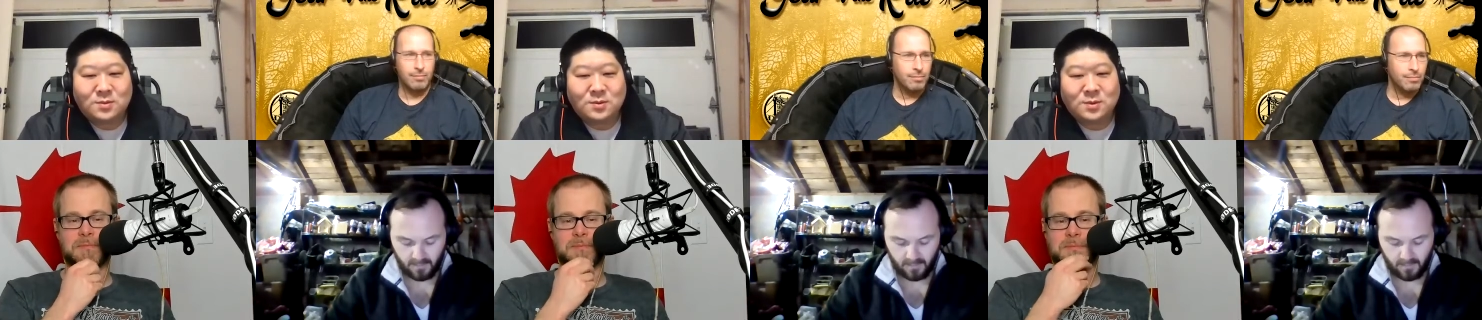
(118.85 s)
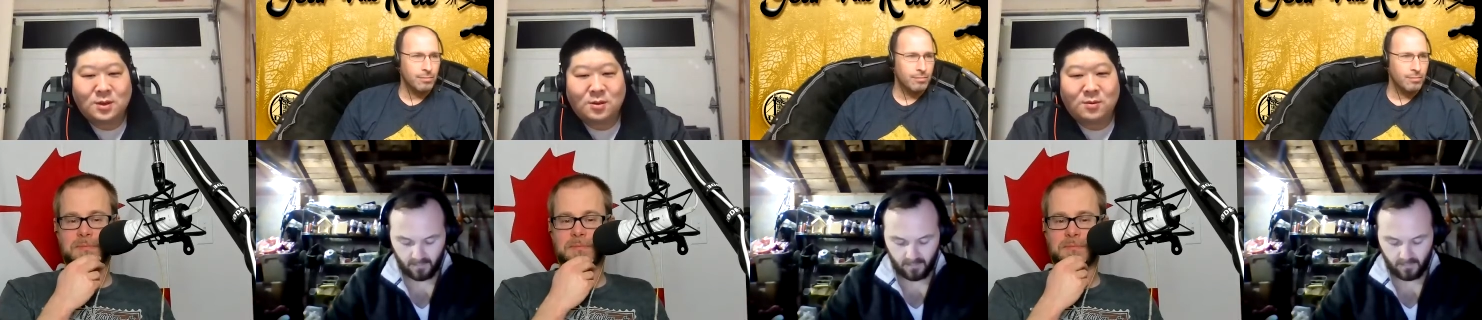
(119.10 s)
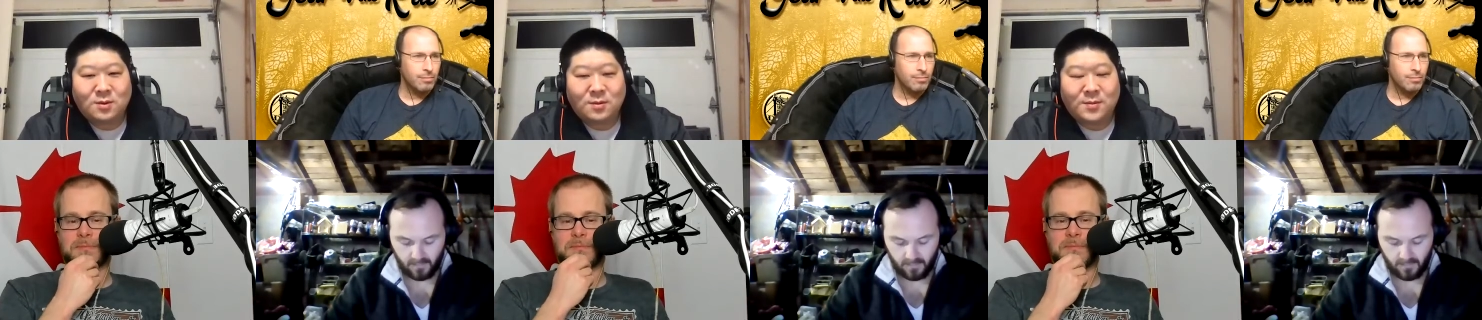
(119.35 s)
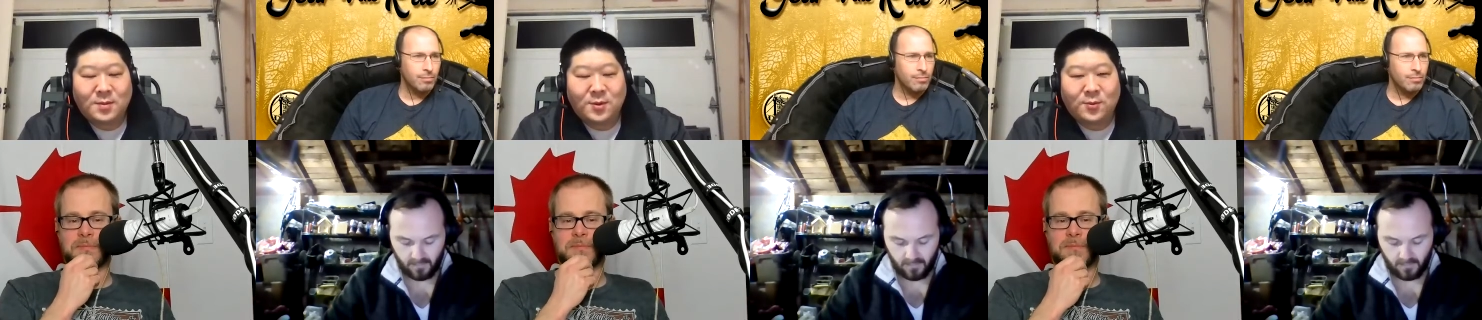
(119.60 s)
Speaker 1: you know, it
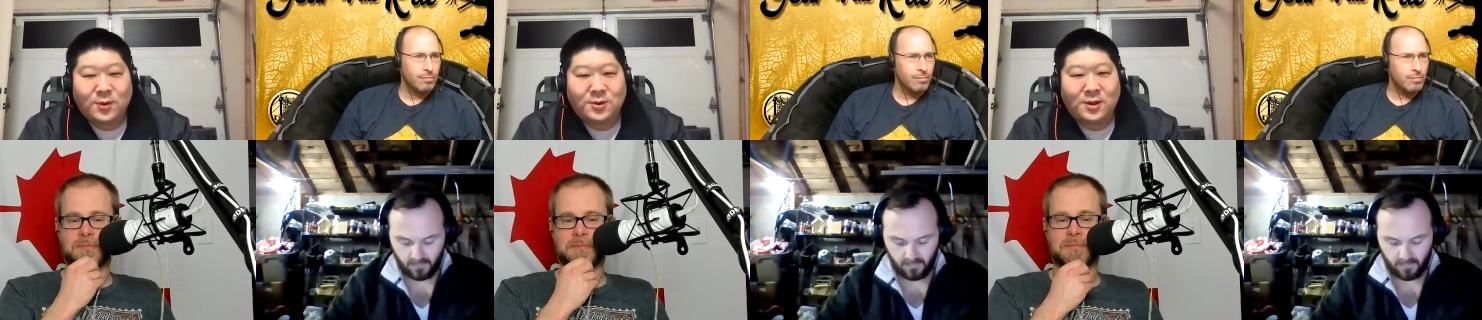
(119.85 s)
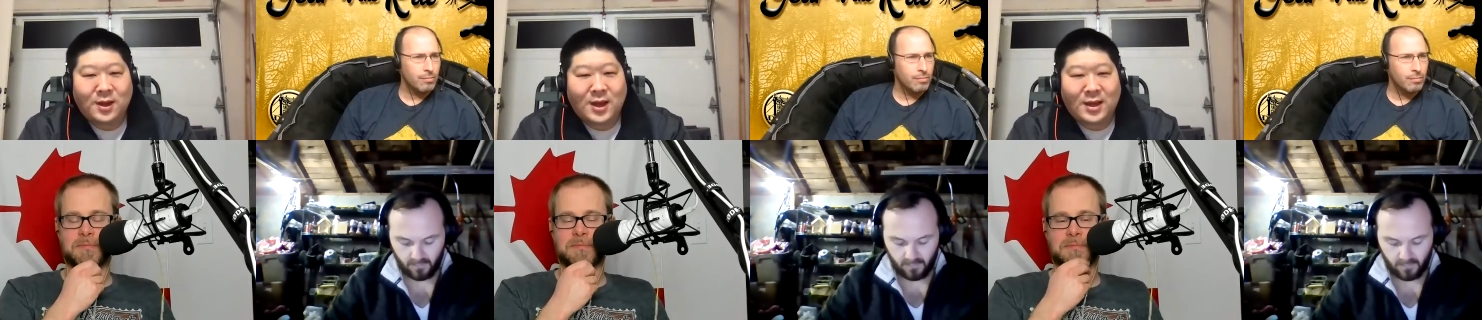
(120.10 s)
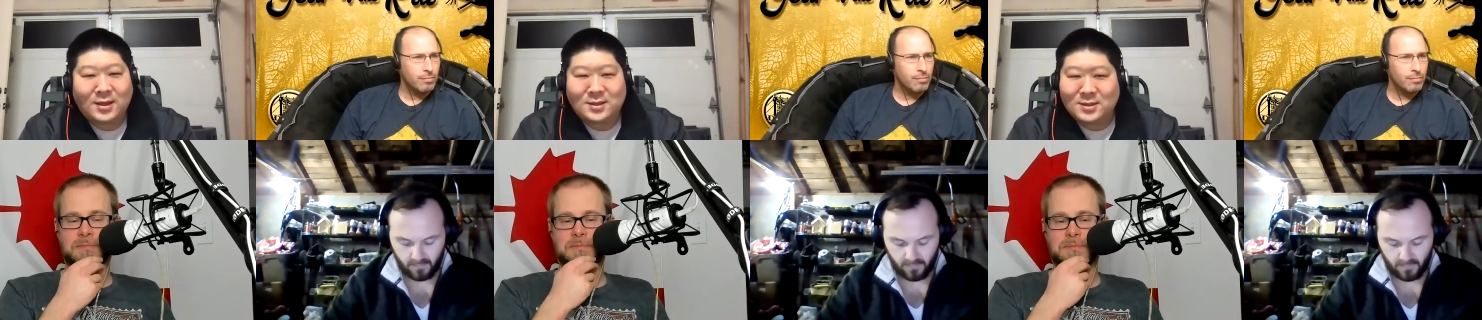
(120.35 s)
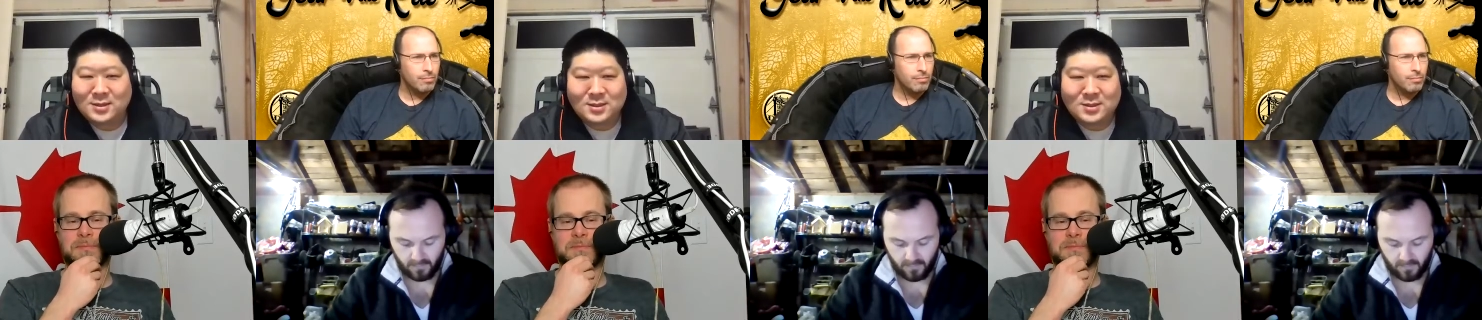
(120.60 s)
made me wonder like, hey,
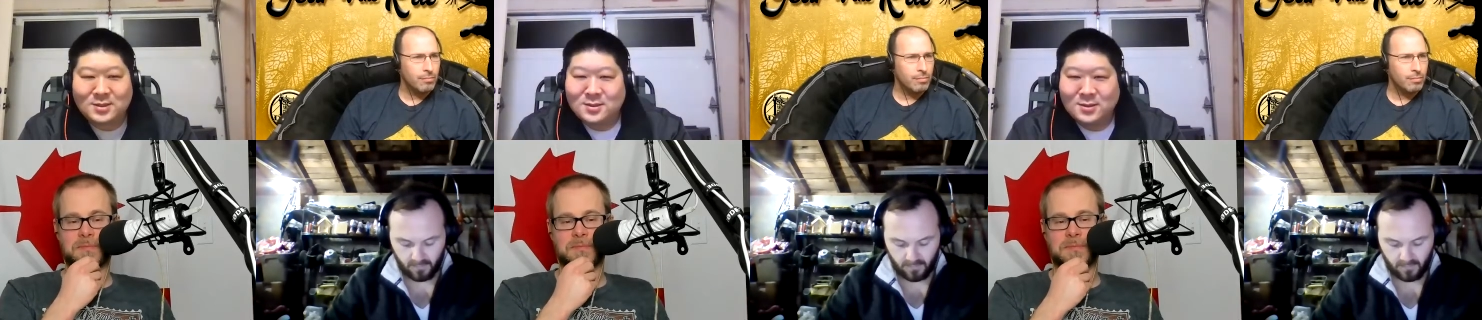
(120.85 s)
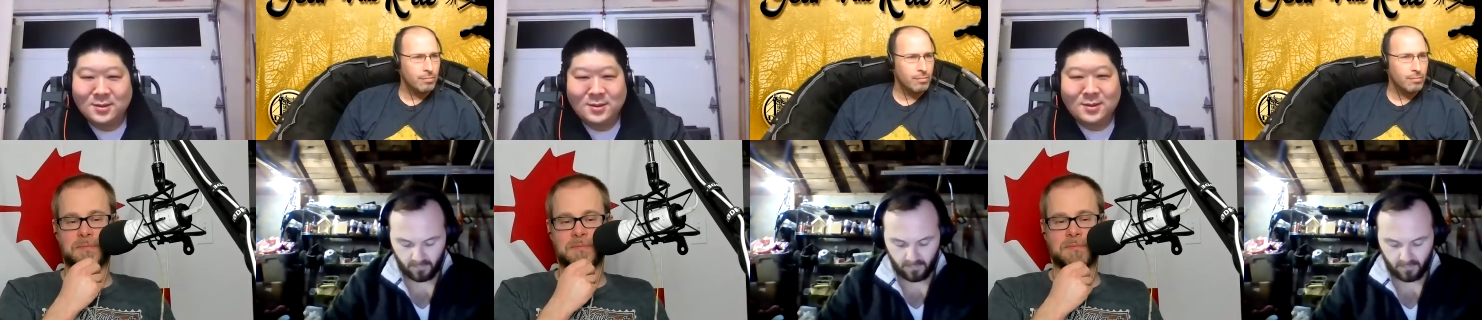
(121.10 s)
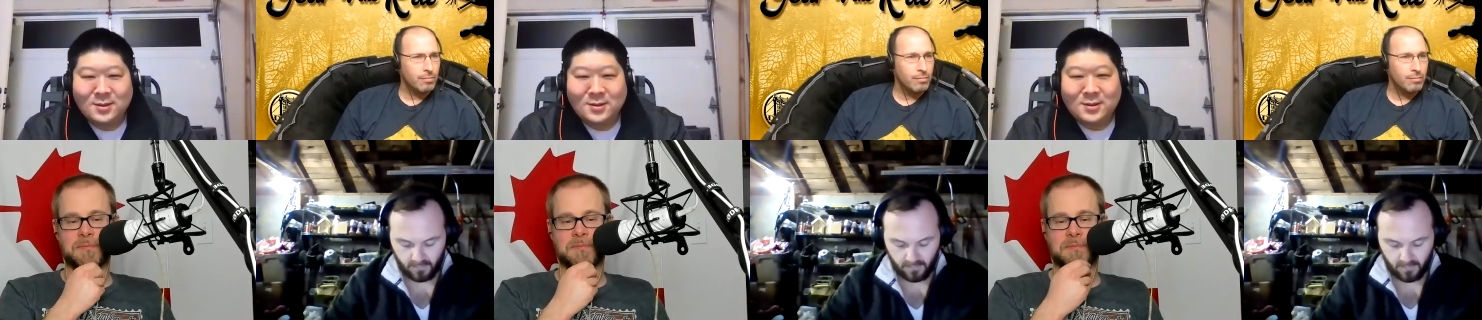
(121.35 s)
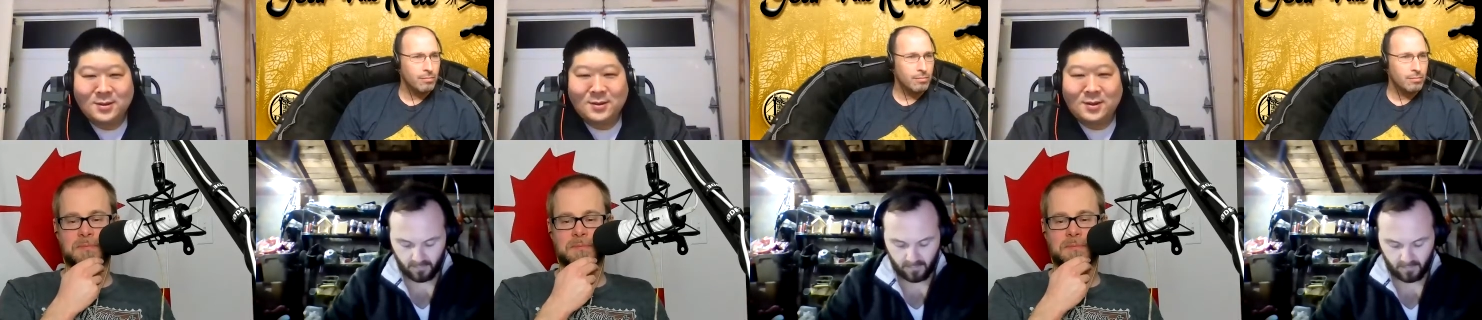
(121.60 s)
did this,
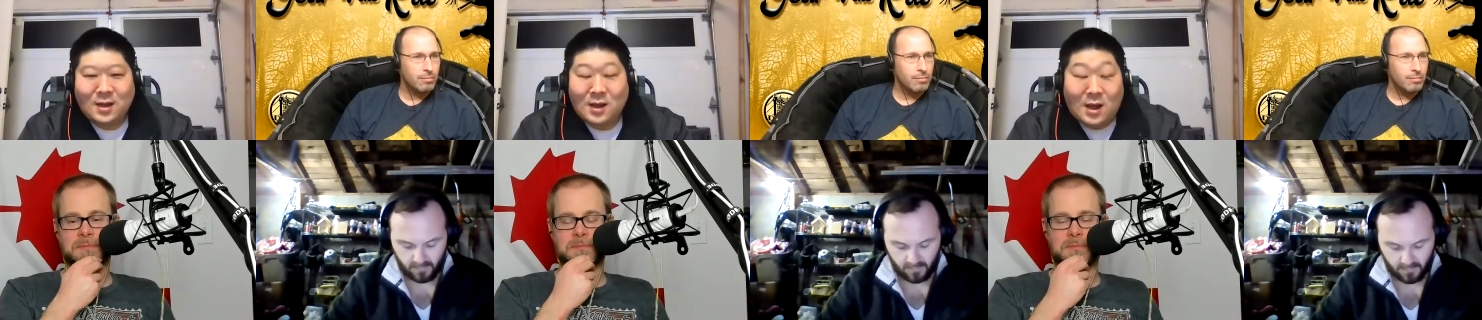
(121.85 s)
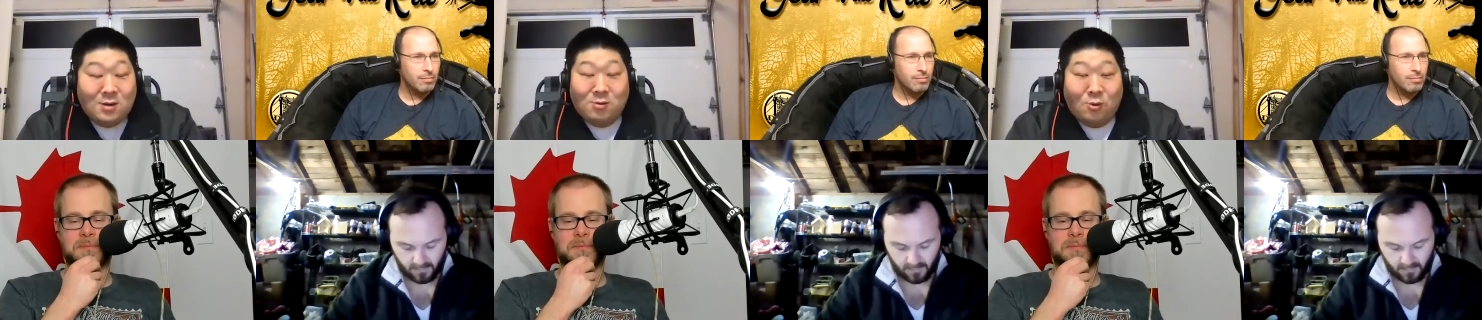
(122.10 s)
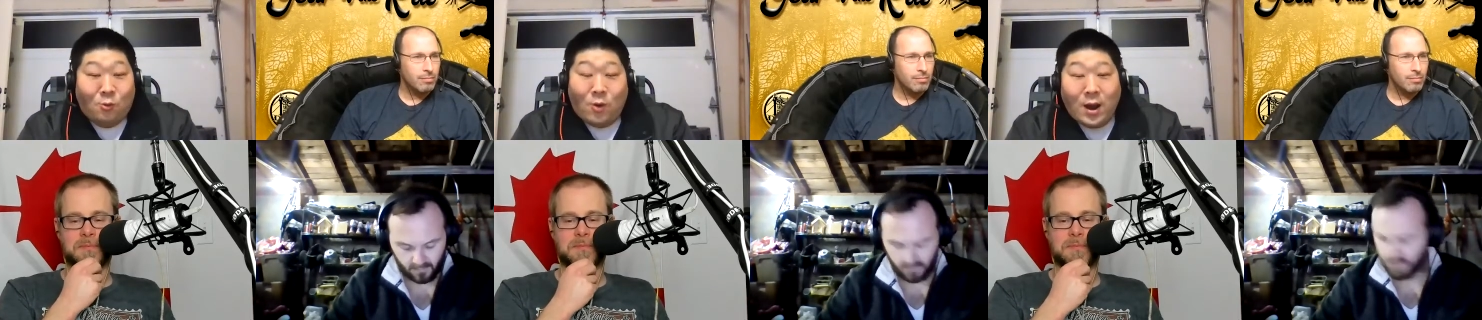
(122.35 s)
I, I don't know why I